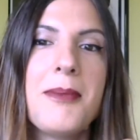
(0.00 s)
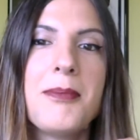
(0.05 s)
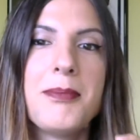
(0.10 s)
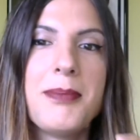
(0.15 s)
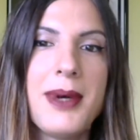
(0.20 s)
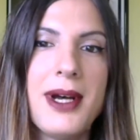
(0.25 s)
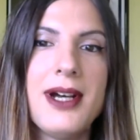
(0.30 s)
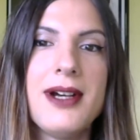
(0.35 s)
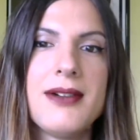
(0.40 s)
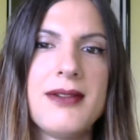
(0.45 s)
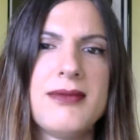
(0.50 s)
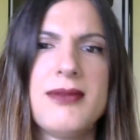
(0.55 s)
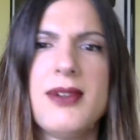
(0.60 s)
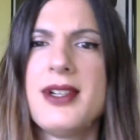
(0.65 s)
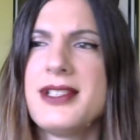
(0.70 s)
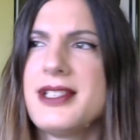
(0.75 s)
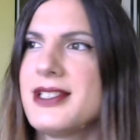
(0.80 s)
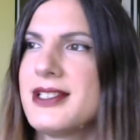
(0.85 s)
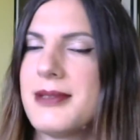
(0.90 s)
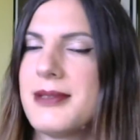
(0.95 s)
but
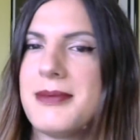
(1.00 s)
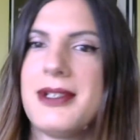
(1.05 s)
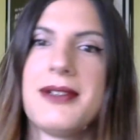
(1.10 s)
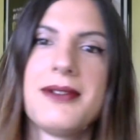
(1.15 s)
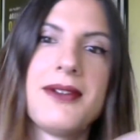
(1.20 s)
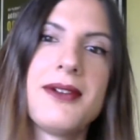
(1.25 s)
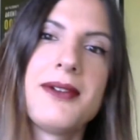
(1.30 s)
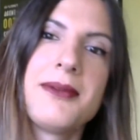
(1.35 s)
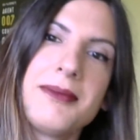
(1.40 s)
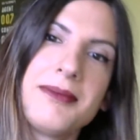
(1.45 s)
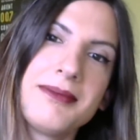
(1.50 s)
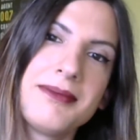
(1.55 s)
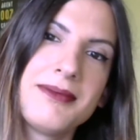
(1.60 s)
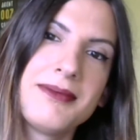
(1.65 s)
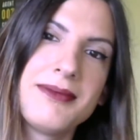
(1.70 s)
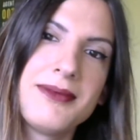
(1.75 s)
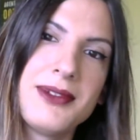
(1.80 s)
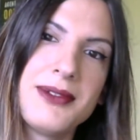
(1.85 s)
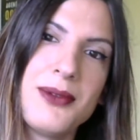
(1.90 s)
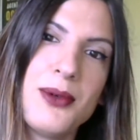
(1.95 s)
writing something
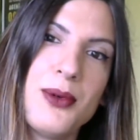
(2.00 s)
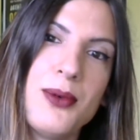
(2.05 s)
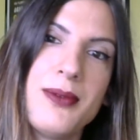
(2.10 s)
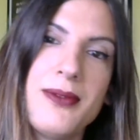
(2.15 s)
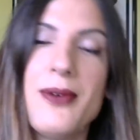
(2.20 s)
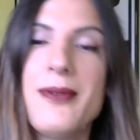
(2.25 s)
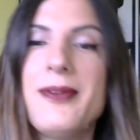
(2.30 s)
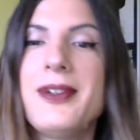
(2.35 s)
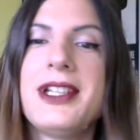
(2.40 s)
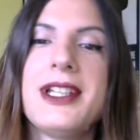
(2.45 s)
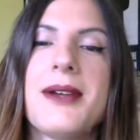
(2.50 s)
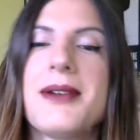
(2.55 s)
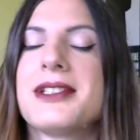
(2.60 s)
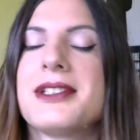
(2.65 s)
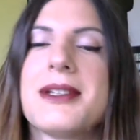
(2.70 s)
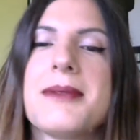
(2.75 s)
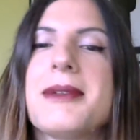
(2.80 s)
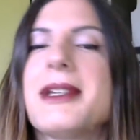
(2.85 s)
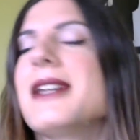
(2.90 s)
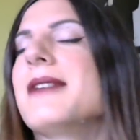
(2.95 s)
or videoing
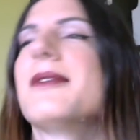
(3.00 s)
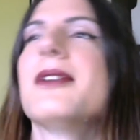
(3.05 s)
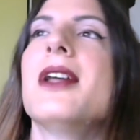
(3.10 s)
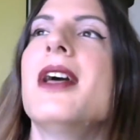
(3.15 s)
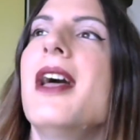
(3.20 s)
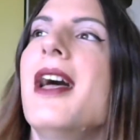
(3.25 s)
something even,